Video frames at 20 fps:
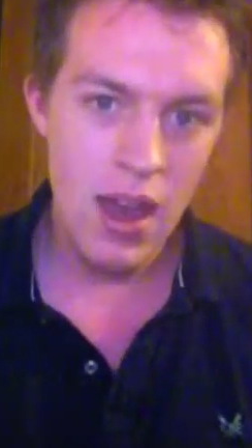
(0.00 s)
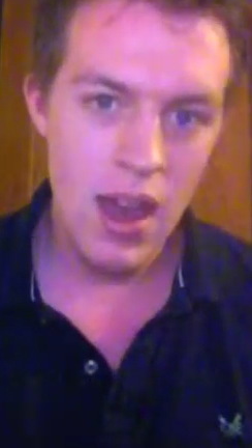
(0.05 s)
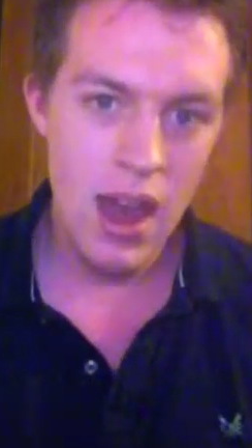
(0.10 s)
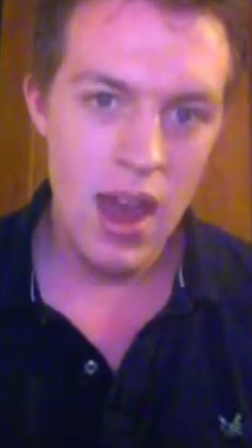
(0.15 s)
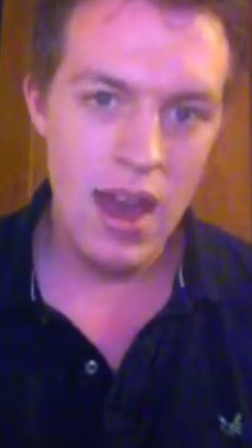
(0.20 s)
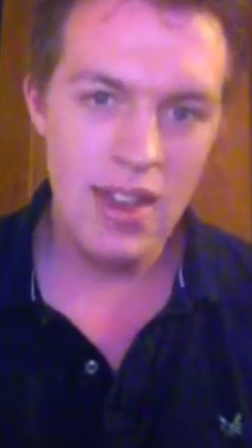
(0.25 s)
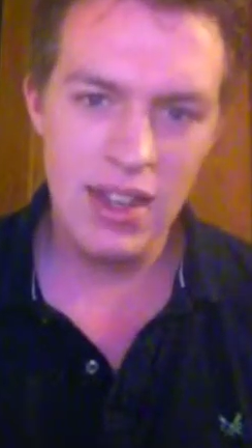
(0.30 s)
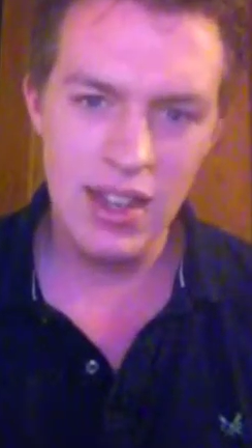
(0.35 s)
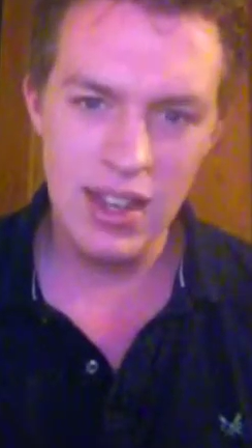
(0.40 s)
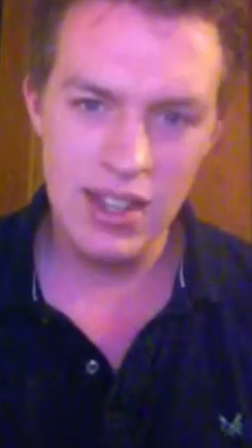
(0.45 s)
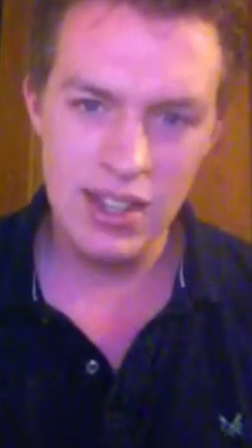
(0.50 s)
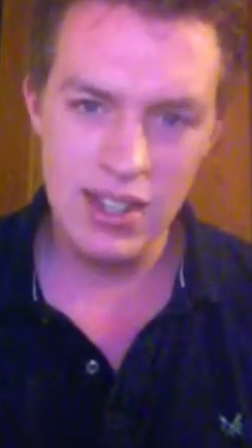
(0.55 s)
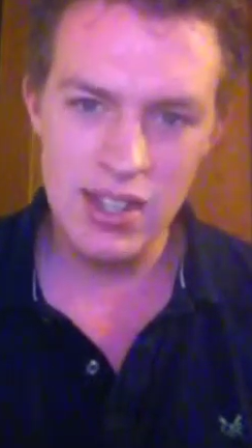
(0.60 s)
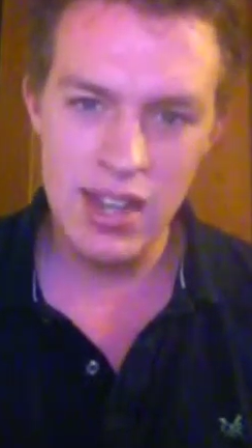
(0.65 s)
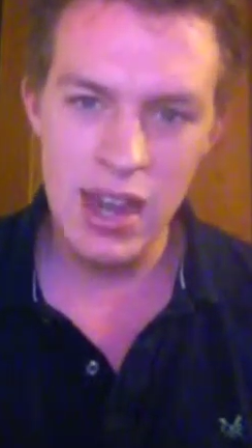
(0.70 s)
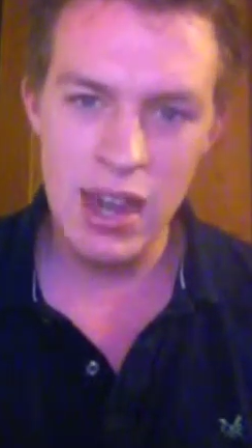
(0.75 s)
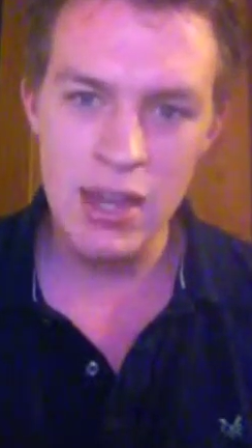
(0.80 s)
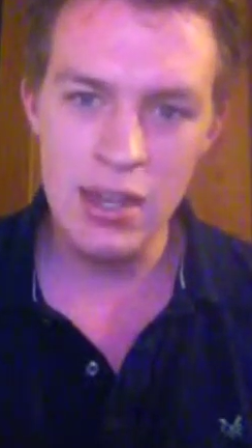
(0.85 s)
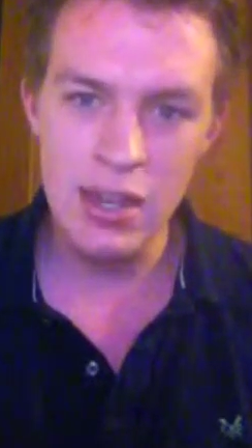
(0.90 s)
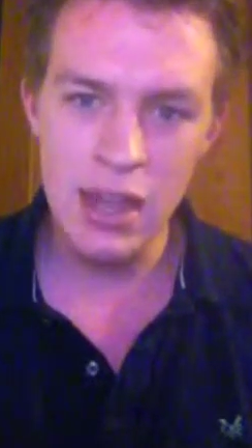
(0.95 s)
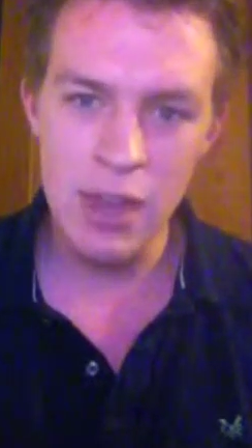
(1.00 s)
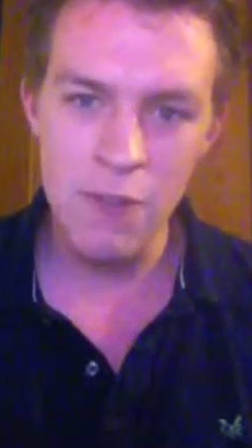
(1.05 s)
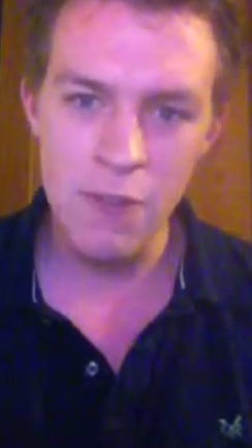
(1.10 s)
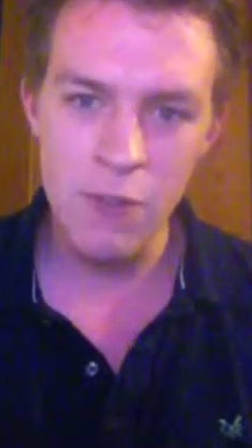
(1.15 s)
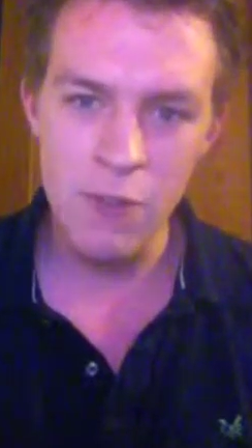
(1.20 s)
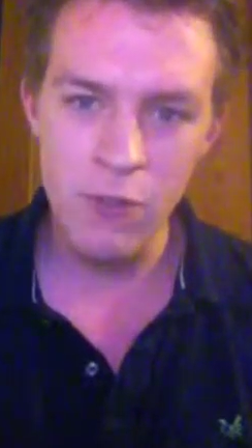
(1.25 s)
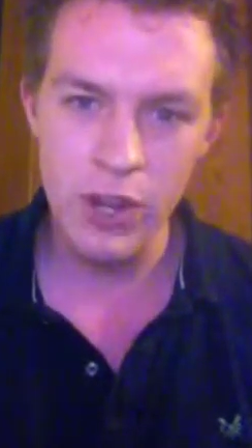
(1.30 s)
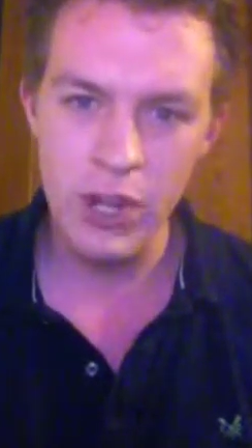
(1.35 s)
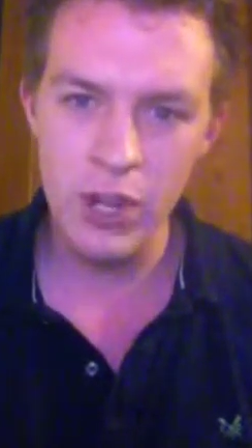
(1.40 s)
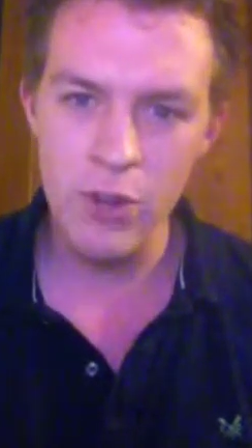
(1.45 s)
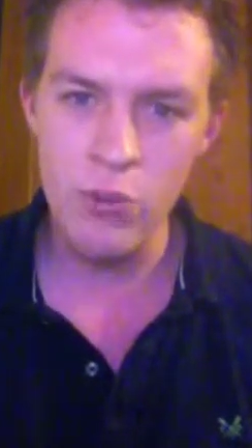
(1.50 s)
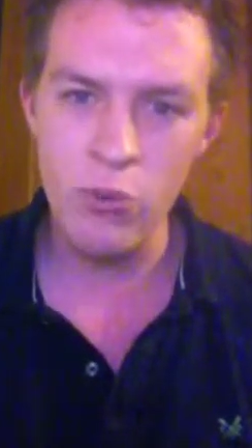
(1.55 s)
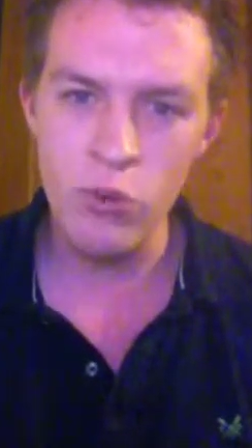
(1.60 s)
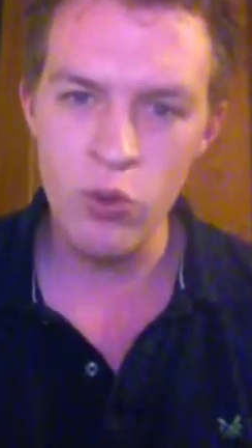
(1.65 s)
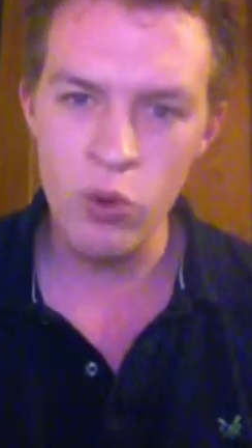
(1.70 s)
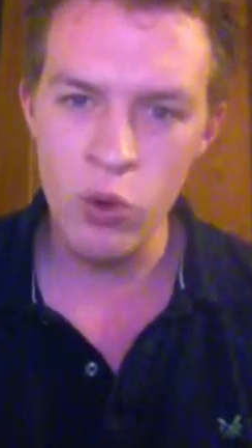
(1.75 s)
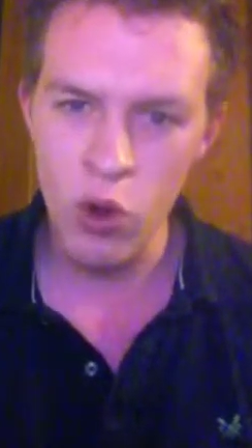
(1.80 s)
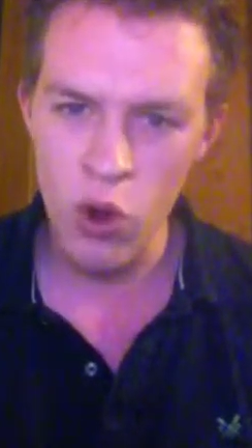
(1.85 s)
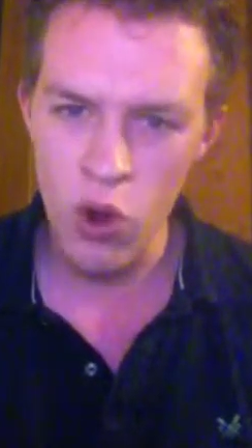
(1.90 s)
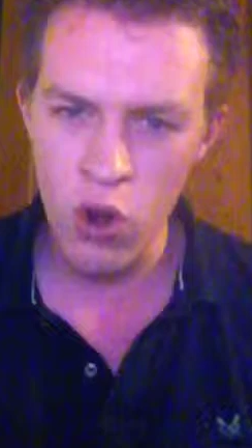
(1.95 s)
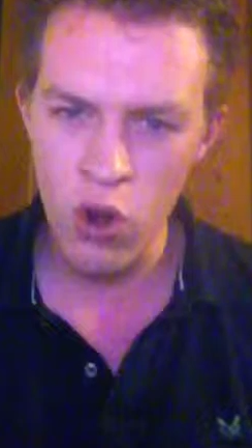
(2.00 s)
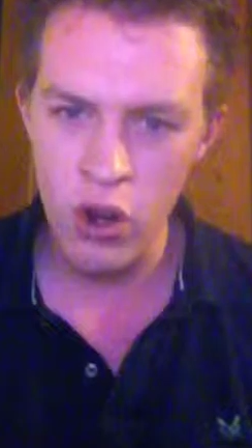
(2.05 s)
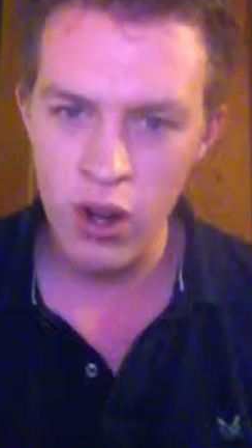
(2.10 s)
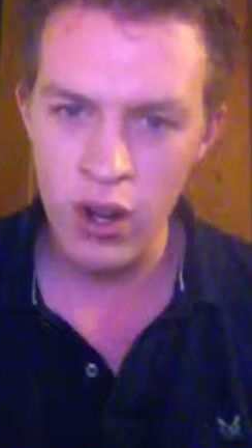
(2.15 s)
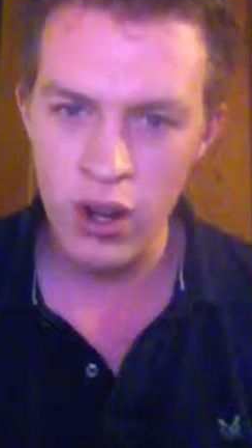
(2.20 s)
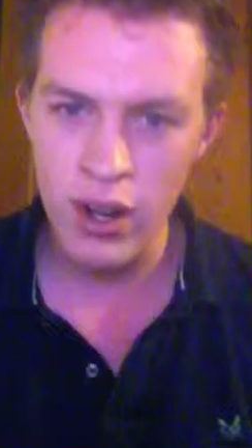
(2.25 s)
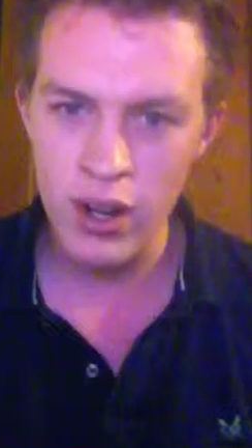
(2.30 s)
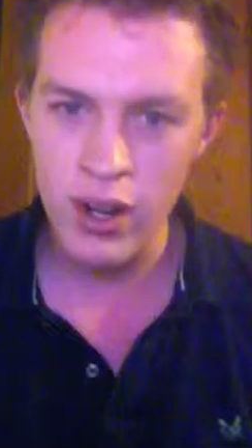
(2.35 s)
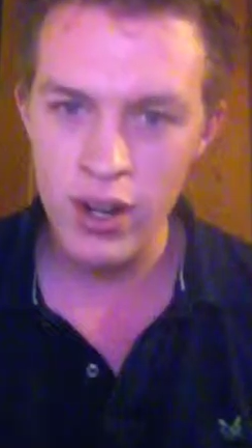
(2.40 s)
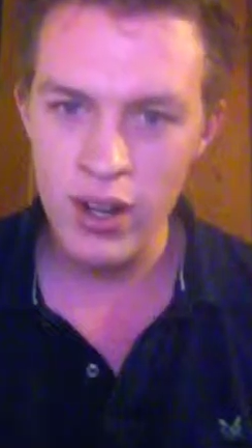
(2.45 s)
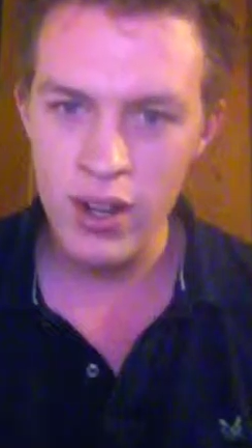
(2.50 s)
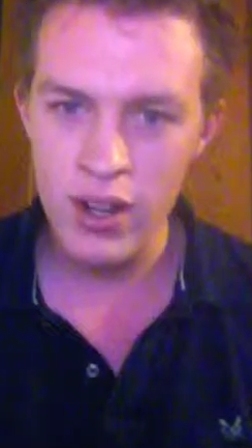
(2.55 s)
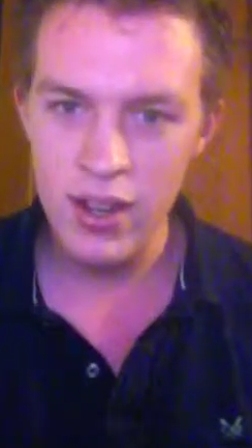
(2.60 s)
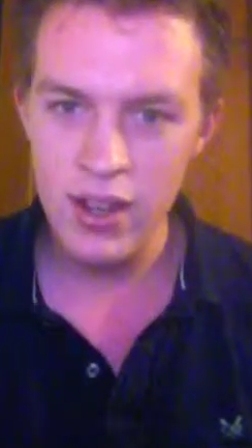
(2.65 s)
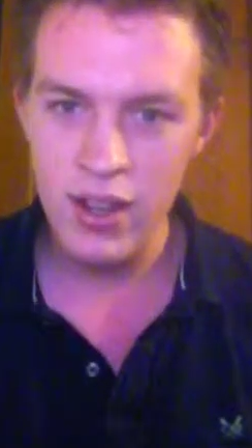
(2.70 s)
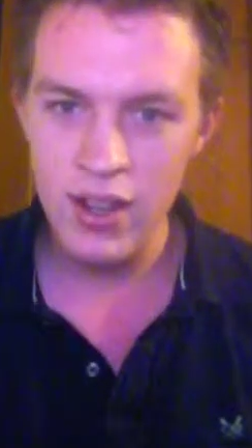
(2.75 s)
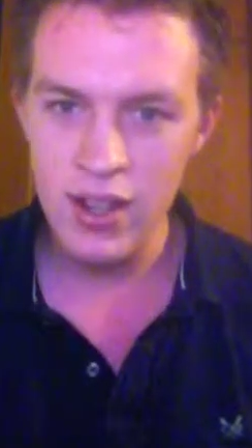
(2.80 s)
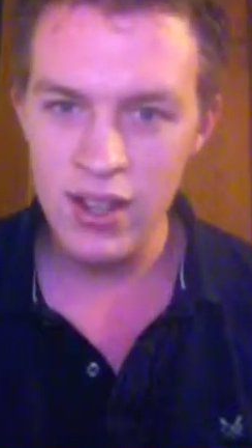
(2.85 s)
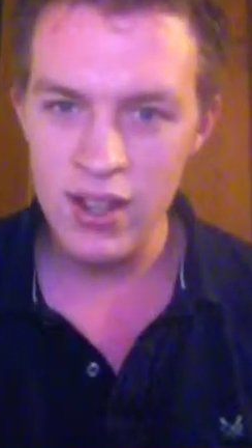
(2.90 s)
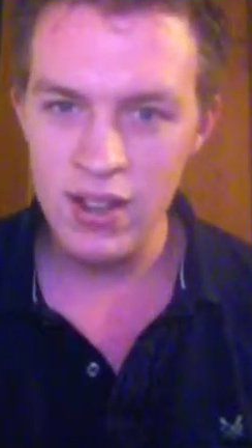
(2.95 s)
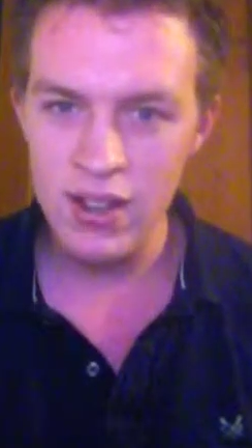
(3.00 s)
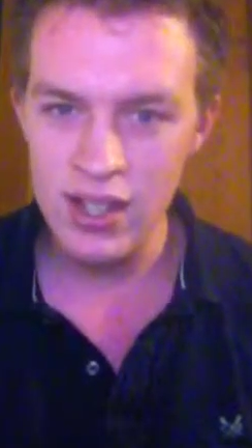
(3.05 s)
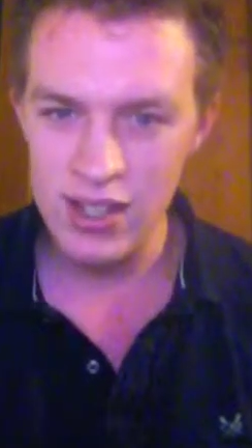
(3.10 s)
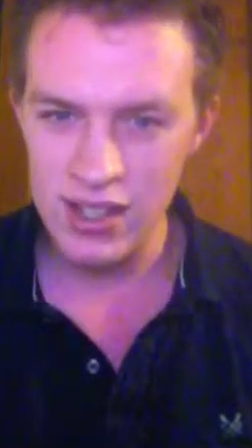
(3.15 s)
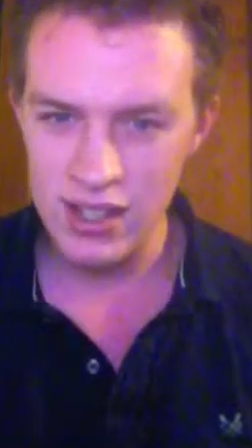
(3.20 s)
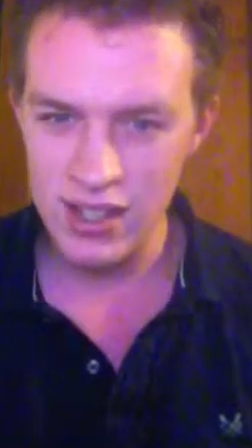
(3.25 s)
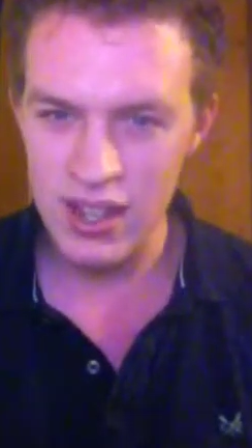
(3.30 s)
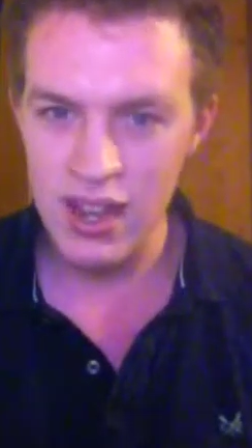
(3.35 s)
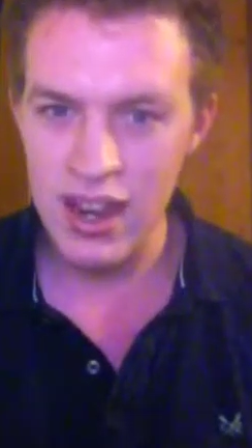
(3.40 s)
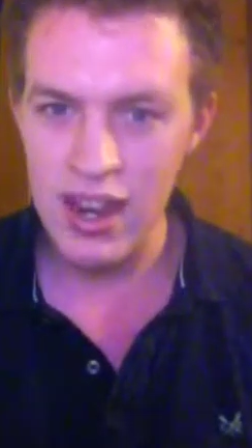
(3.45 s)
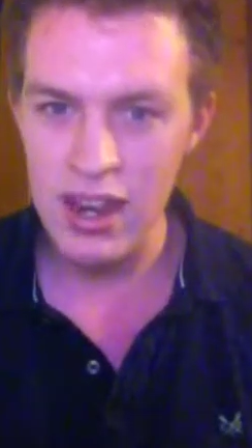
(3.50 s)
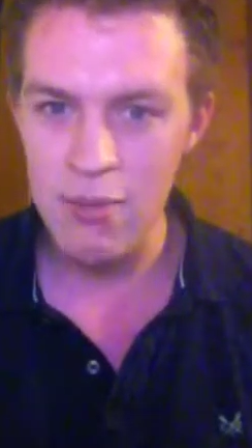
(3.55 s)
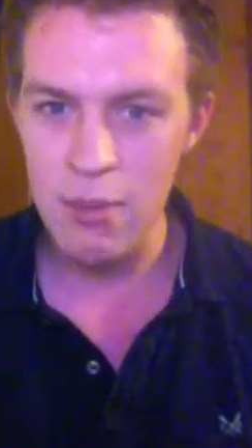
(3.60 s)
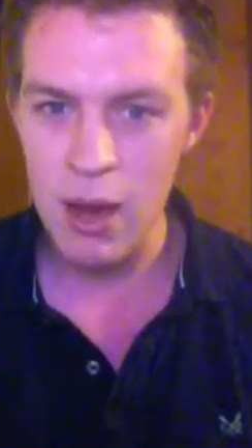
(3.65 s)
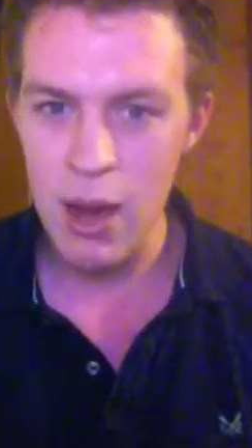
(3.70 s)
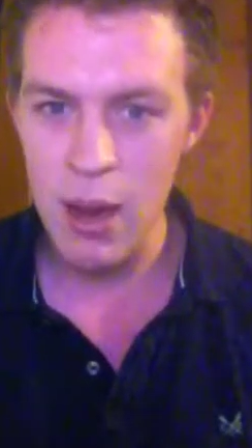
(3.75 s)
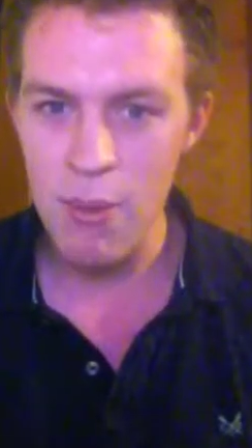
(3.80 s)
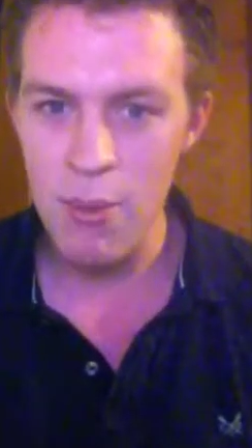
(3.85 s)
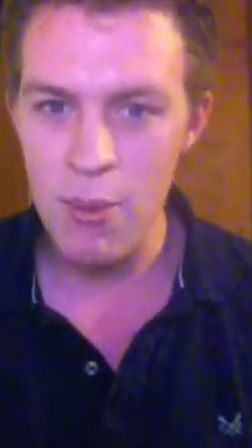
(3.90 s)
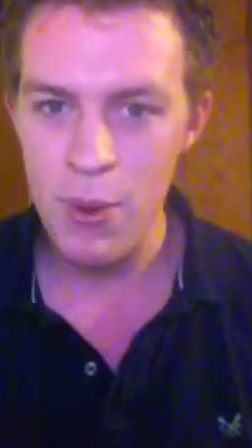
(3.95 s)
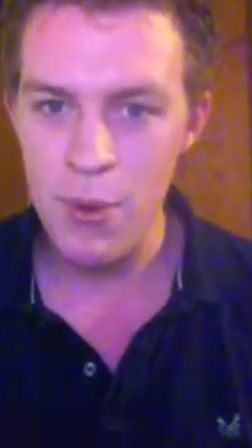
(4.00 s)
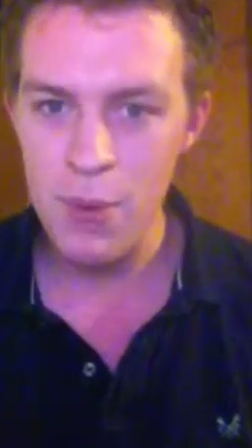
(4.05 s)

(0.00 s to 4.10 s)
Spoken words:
I think it's time to let freedom roar. Let's light 'em up."